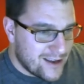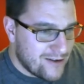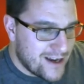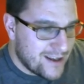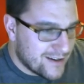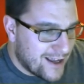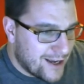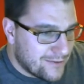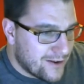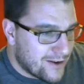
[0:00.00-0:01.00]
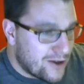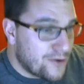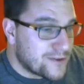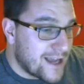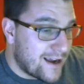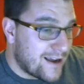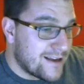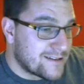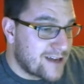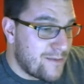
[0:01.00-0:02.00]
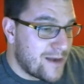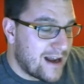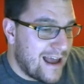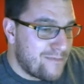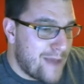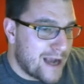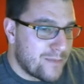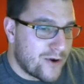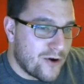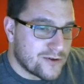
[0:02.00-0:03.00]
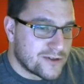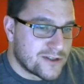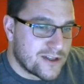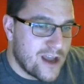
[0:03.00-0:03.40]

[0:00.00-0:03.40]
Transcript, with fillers: You're an idiot, Dave. Gusek is coming in at left back because